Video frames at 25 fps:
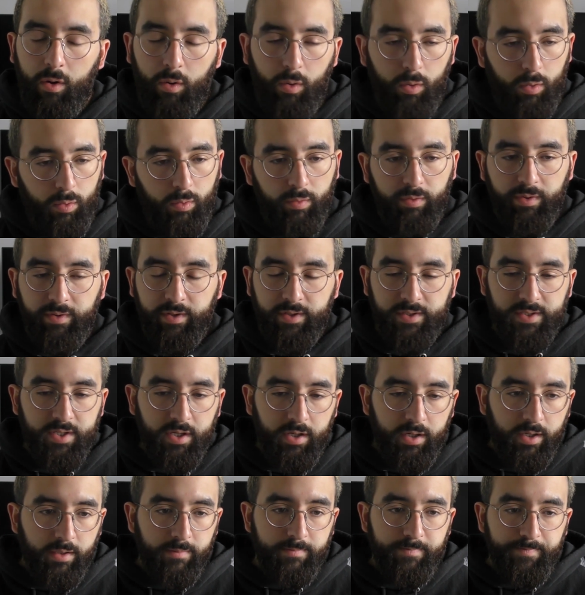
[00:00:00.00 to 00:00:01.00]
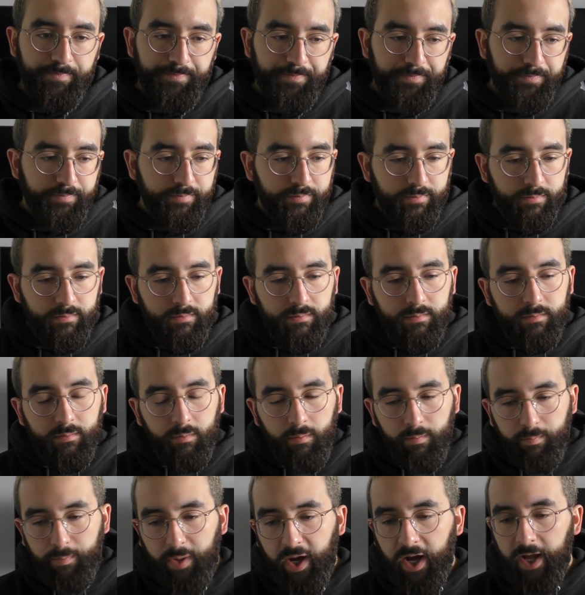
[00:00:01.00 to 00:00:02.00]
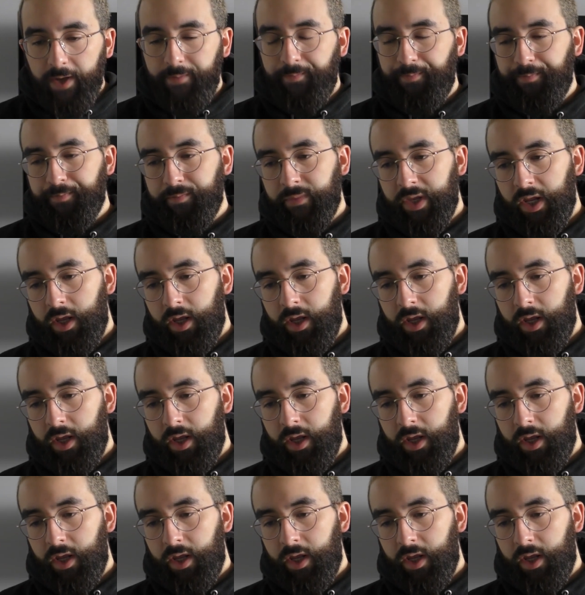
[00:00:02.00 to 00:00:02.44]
all the time. But